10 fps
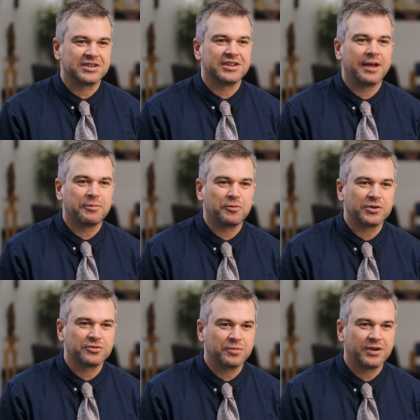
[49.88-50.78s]
time in
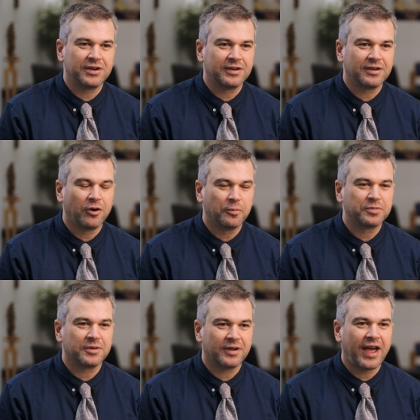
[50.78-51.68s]
which we hope
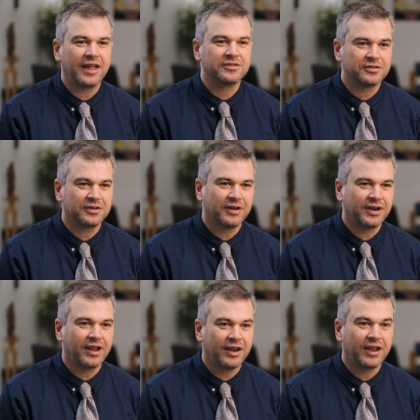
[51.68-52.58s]
to answer
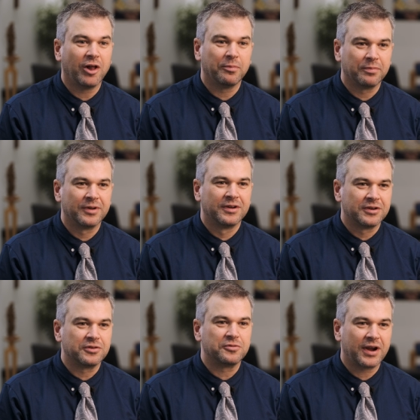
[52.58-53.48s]
and, and help
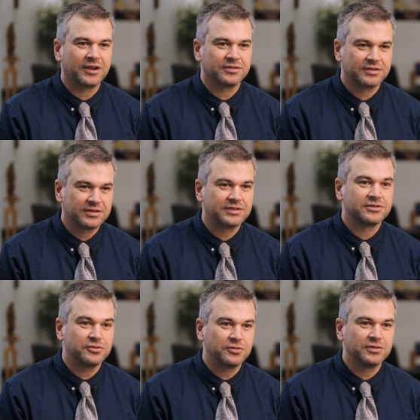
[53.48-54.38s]
direct
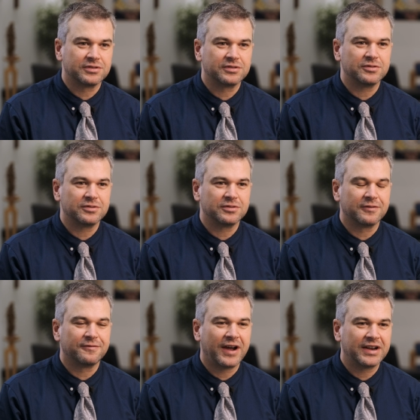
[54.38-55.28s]
students to, to
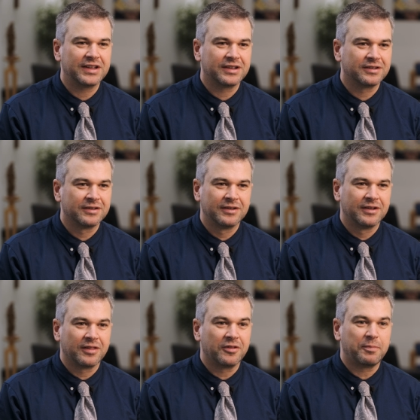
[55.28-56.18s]
finding
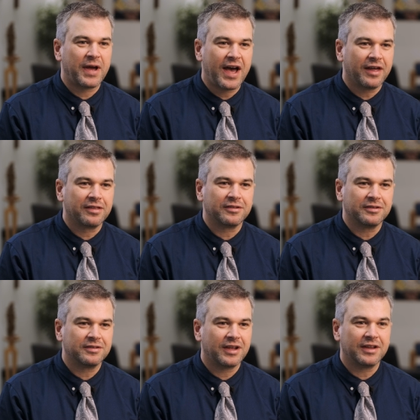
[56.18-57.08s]
their path
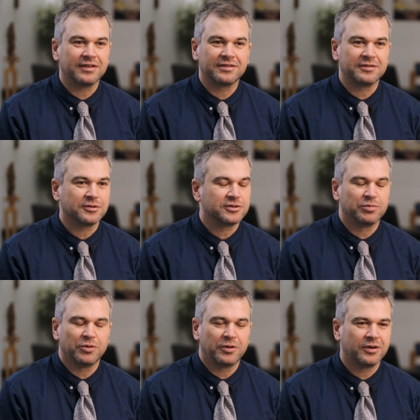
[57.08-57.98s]
and, and to
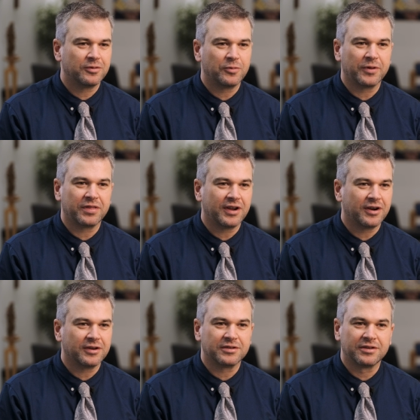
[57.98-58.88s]
explore what
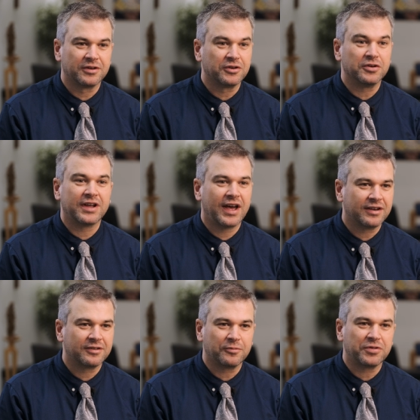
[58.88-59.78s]
they're good at,
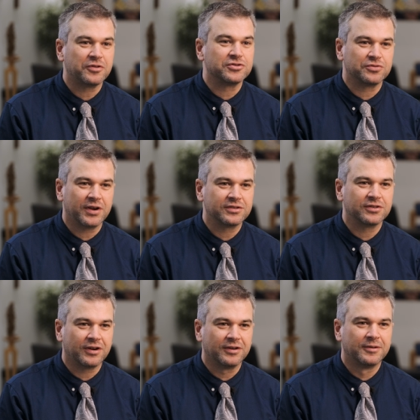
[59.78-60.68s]
what their strengths are.